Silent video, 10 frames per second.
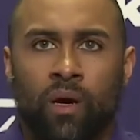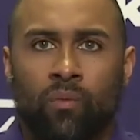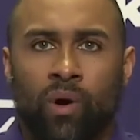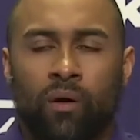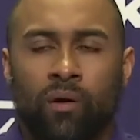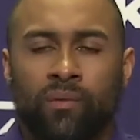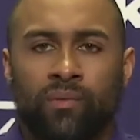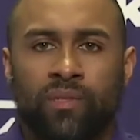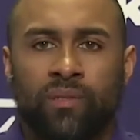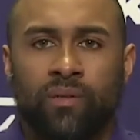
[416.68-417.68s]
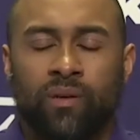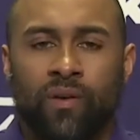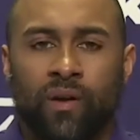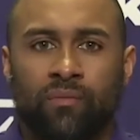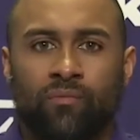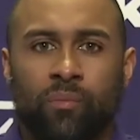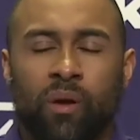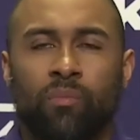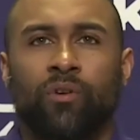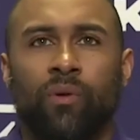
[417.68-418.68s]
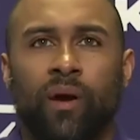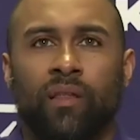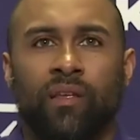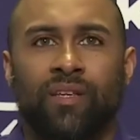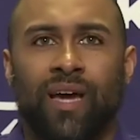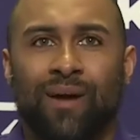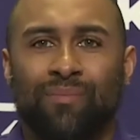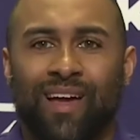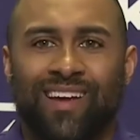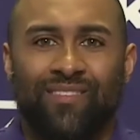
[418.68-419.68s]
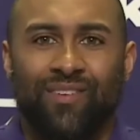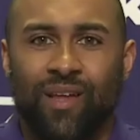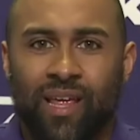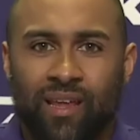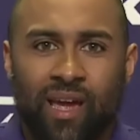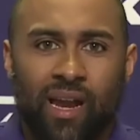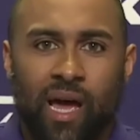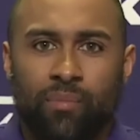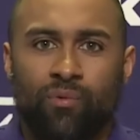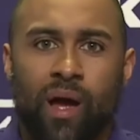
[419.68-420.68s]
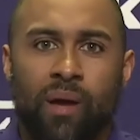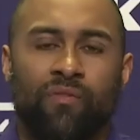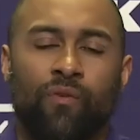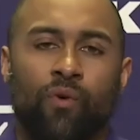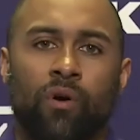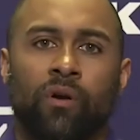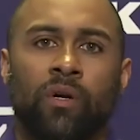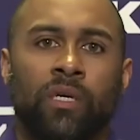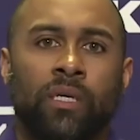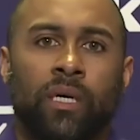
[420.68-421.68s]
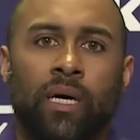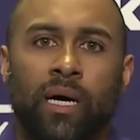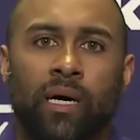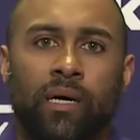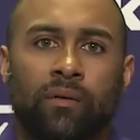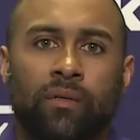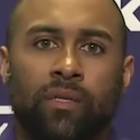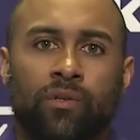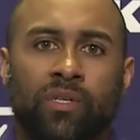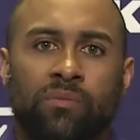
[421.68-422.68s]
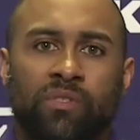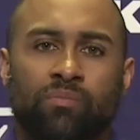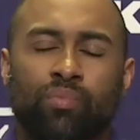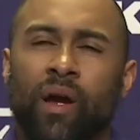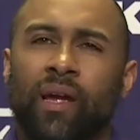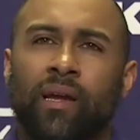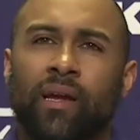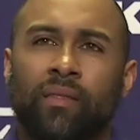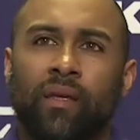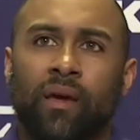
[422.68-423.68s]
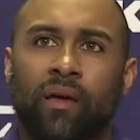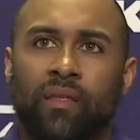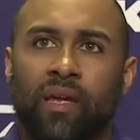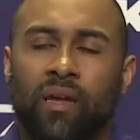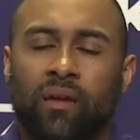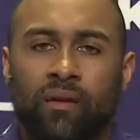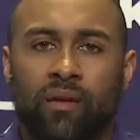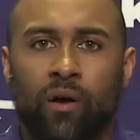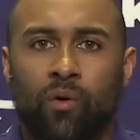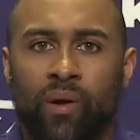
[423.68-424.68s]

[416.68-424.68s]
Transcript: Well, was, if I can remember correctly, the timeline of it, it, kind of happened right before uh, Christmas break. I, th- I, think you know we